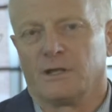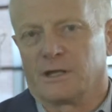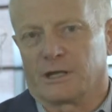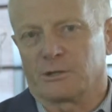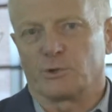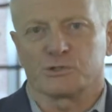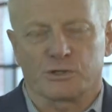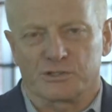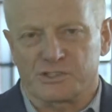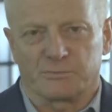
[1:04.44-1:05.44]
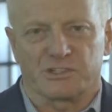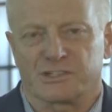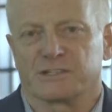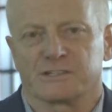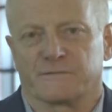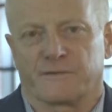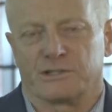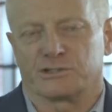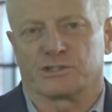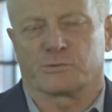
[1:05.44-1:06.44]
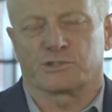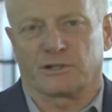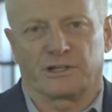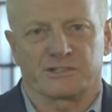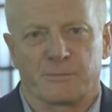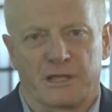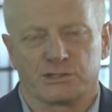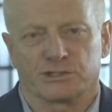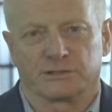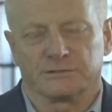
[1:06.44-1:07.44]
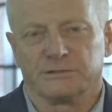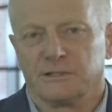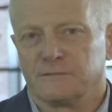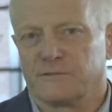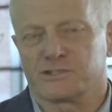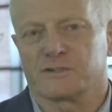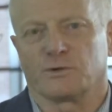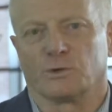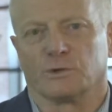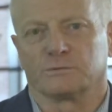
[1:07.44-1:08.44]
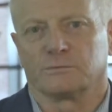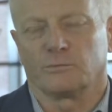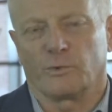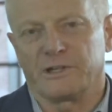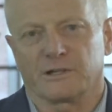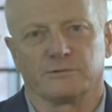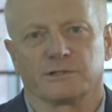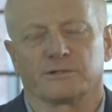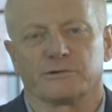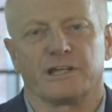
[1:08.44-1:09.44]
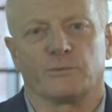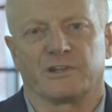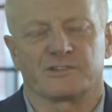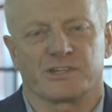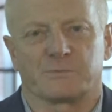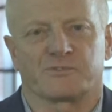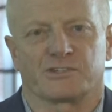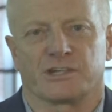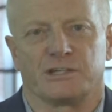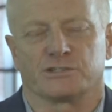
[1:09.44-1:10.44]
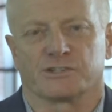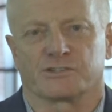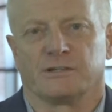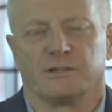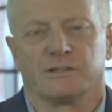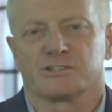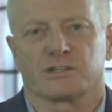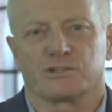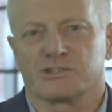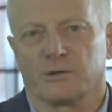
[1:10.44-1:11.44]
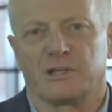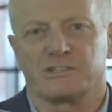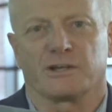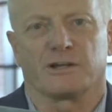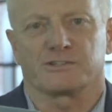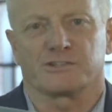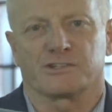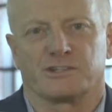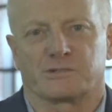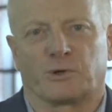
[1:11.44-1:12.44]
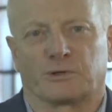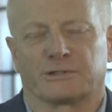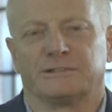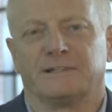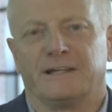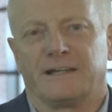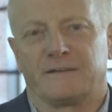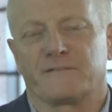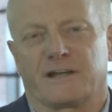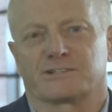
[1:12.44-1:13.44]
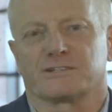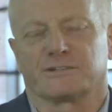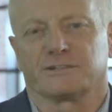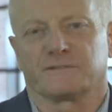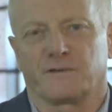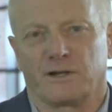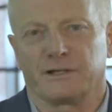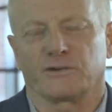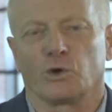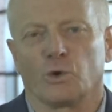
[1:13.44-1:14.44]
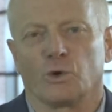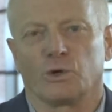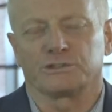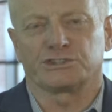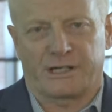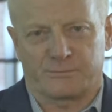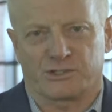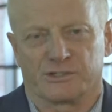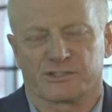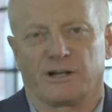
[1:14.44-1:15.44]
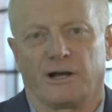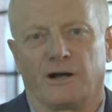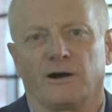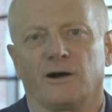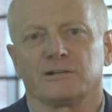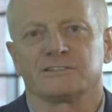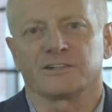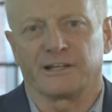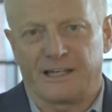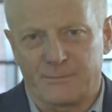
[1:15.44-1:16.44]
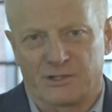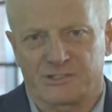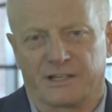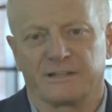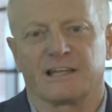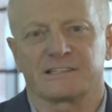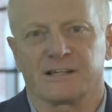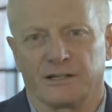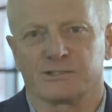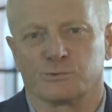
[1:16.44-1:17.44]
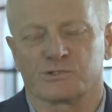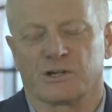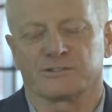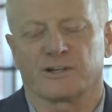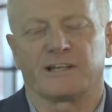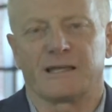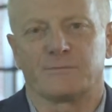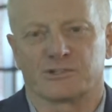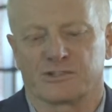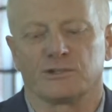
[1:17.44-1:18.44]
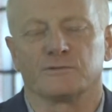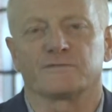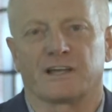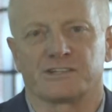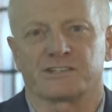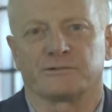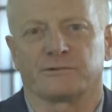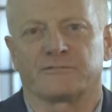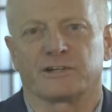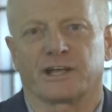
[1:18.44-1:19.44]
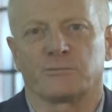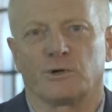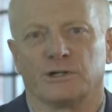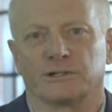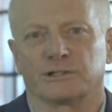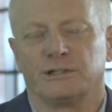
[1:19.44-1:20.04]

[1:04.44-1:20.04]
Now, the book's got some distinctive features which I'd like to mention. First of all, we don't agree with tips for teachers. So there's no easy answers in this book. In fact, the 5 core chapters are dilemmas. Their titles are dilemmas that you face in your everyday work.